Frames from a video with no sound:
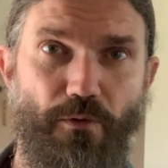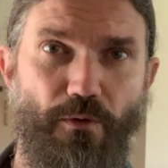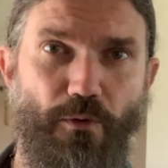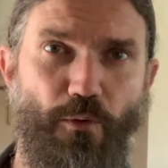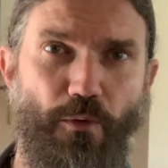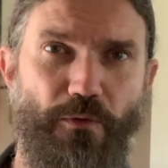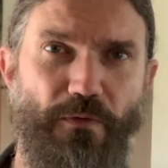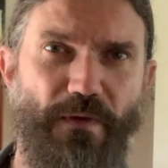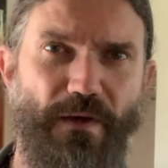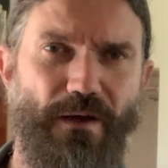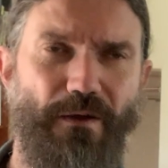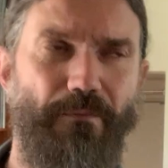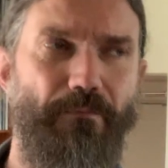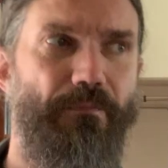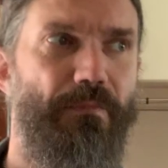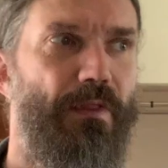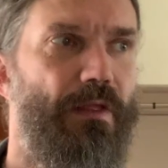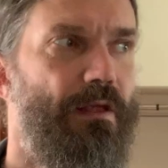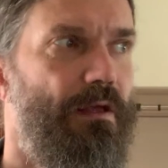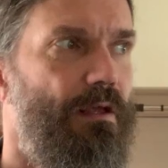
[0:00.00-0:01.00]
Or they'll,
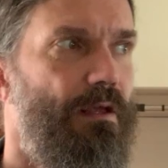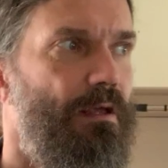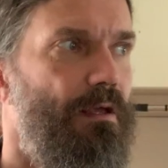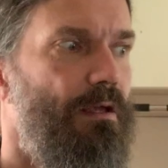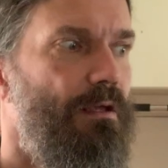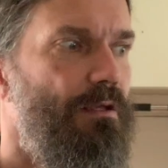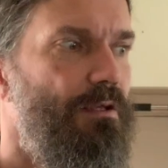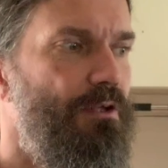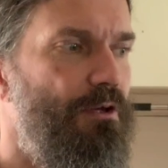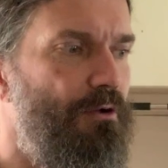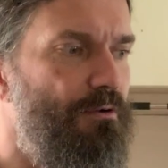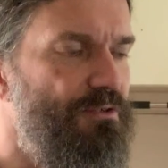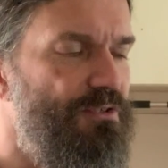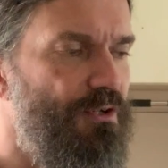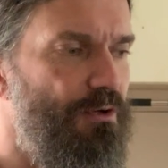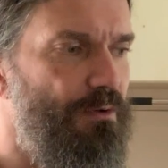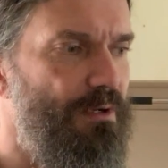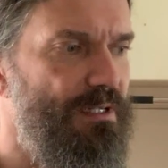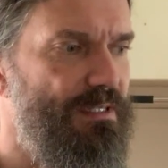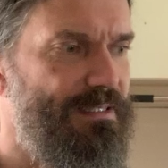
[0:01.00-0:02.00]
you know,
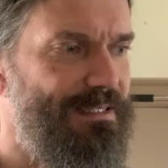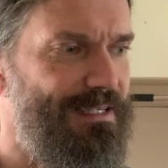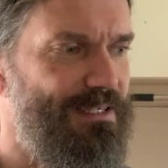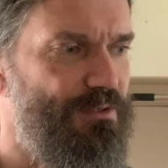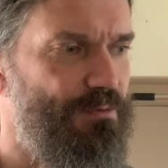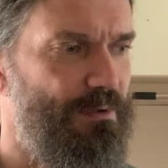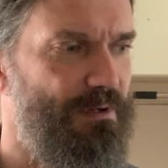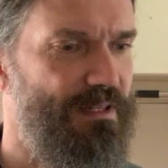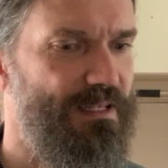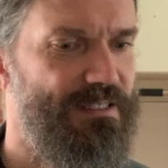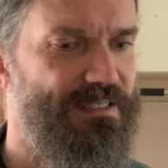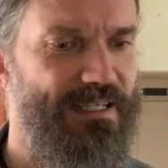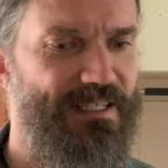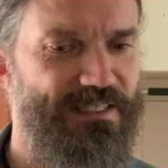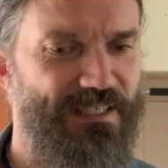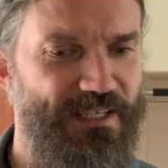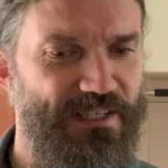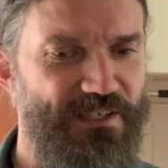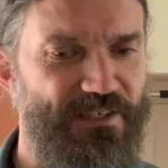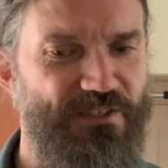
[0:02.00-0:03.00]
so it's one of these
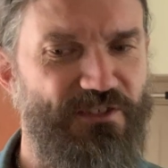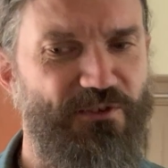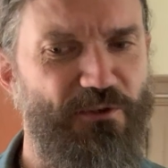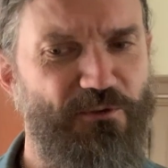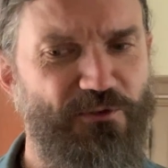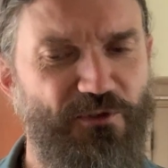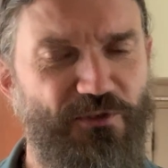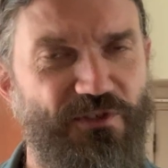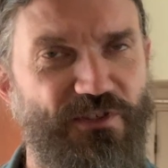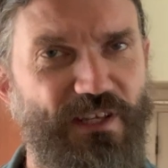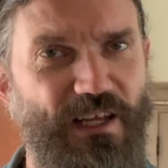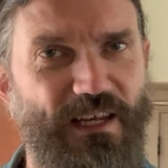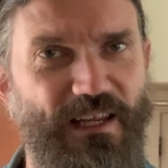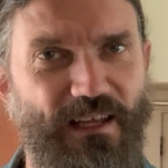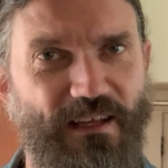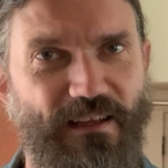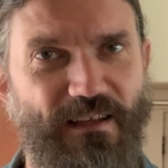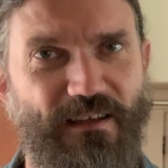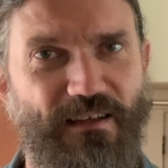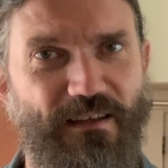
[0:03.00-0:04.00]
things in a social
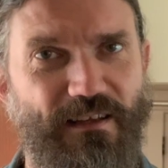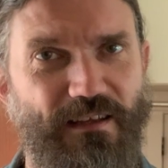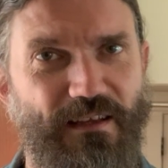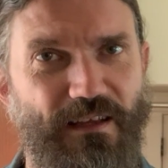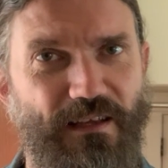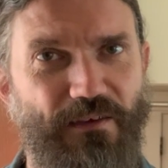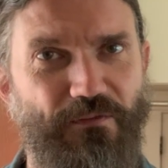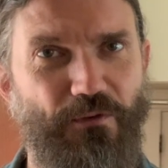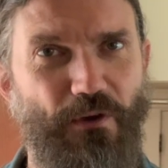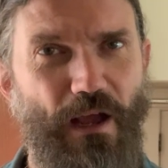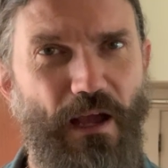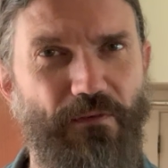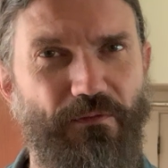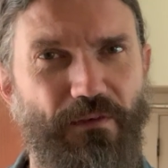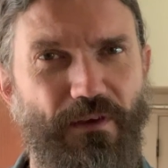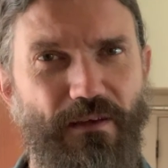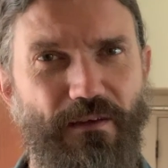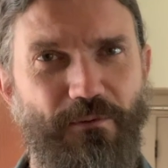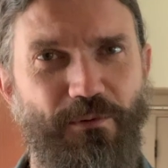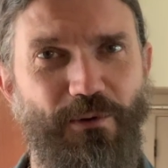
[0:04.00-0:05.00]
setting. If you're
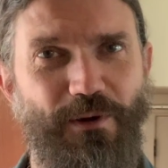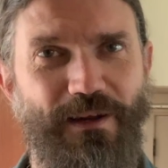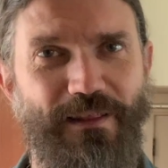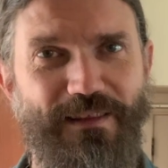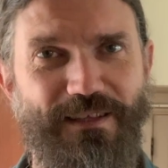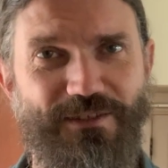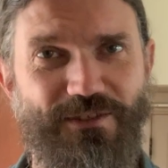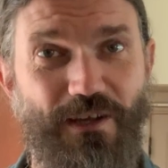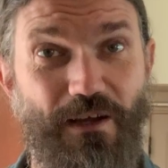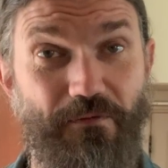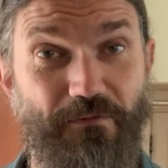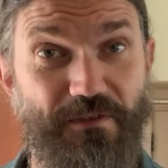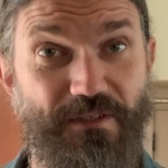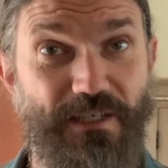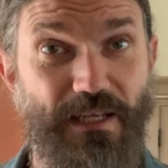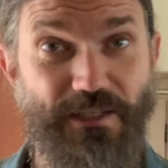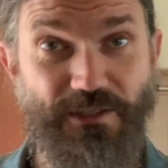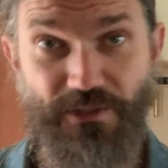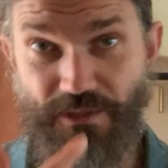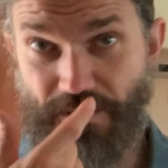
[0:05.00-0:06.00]
having one of these
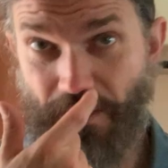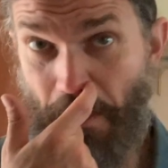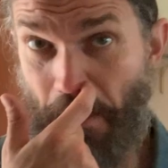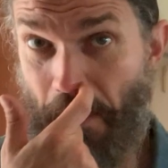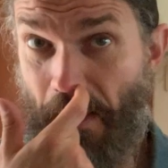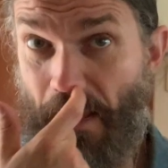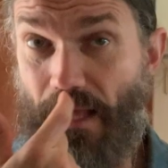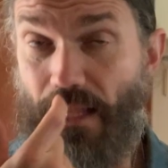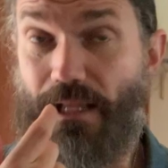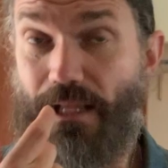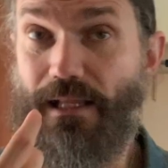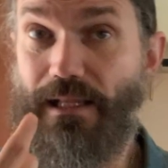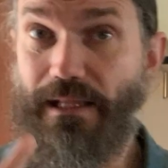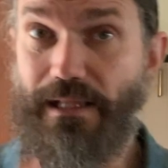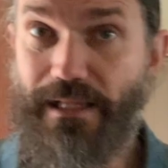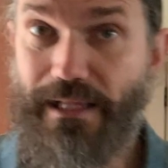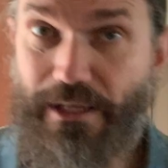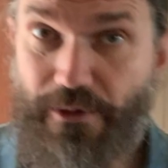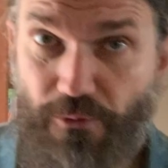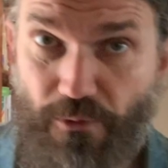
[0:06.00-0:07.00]
conversations,
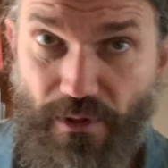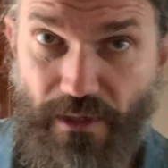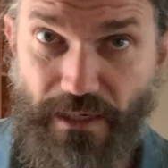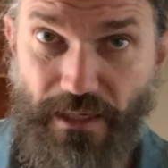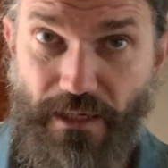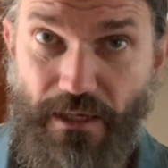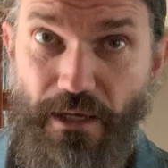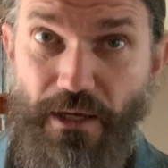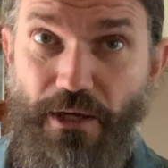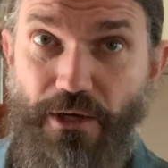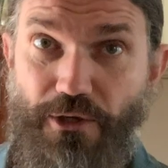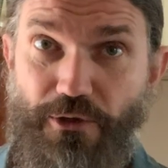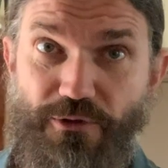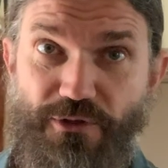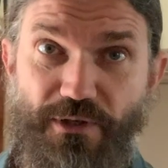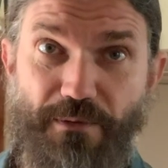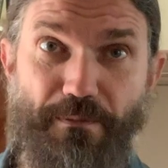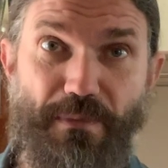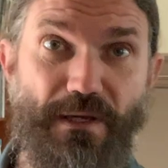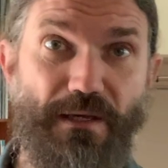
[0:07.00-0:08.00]
literally, you
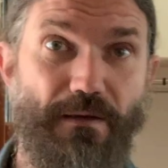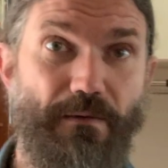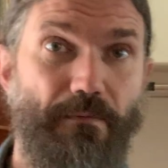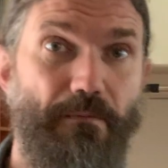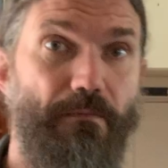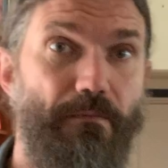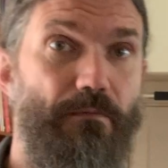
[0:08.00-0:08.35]
should be